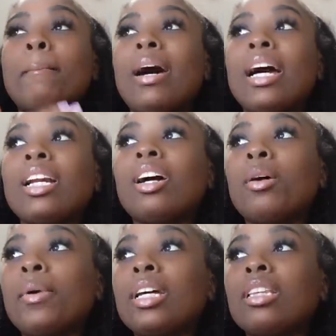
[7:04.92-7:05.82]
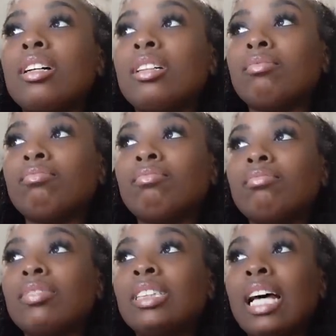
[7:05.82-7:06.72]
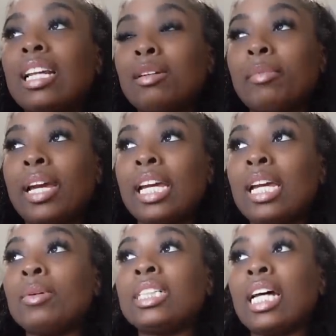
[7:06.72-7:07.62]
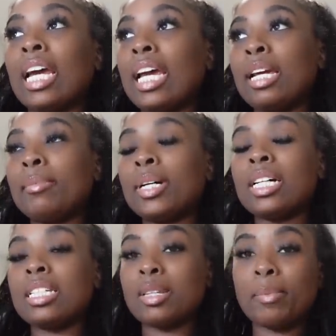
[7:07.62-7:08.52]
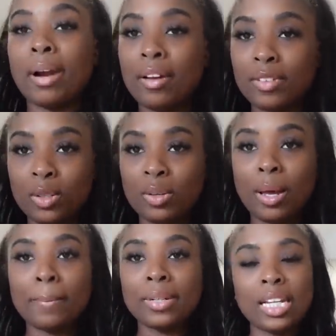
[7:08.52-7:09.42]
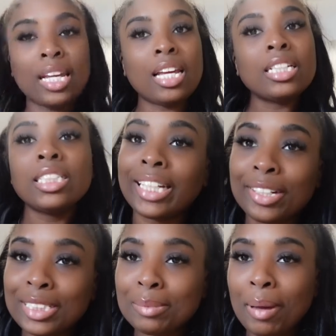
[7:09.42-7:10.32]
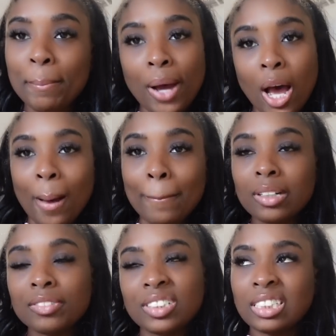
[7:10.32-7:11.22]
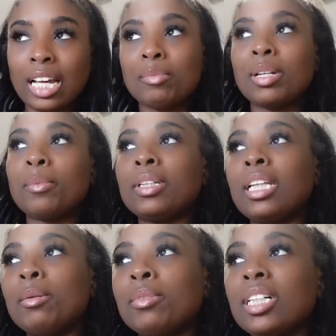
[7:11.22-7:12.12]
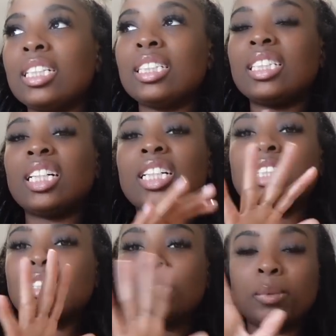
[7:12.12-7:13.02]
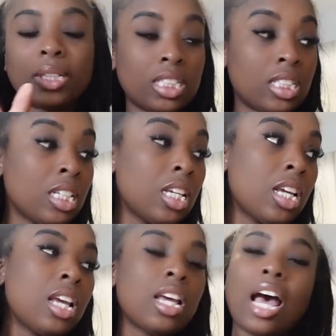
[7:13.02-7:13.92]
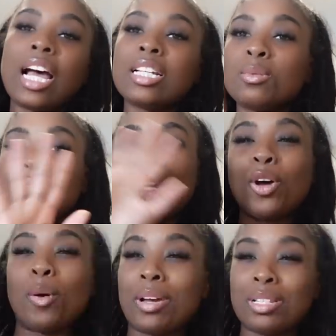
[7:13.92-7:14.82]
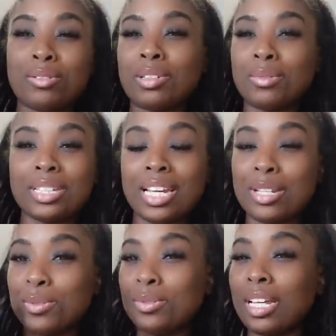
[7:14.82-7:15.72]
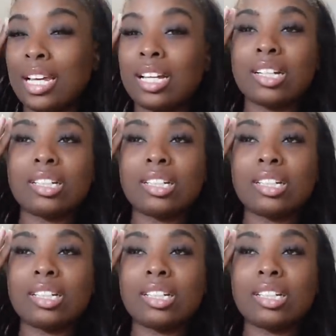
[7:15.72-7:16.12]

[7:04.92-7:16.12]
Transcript: Mine are with um, Sallie Mae, which I hate because it's a private loan company. Shout outs to my mom for signing me up with them because they're just the worst. I just want to get all my student loans canceled, like